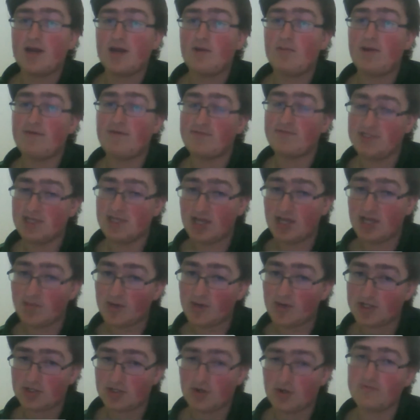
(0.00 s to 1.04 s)
We have a
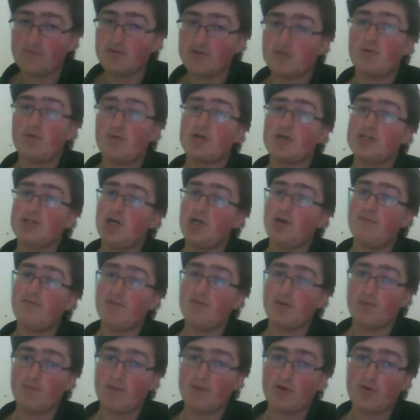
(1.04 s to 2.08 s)
Tinkmaster Overspark to help for the
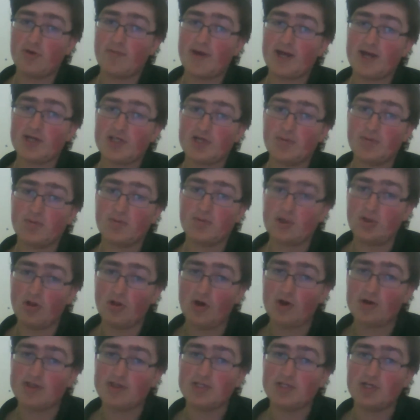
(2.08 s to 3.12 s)
mirror matchup a lot
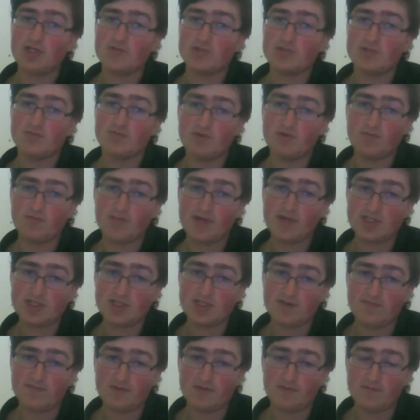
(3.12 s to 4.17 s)
and deal with some of the big
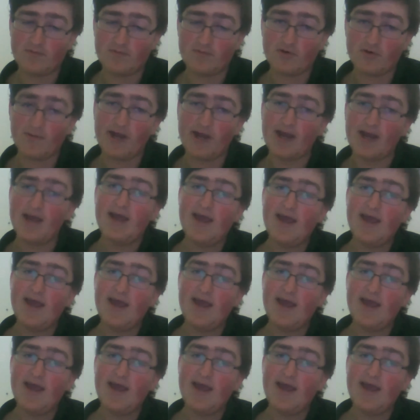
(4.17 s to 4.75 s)
stuff in the format.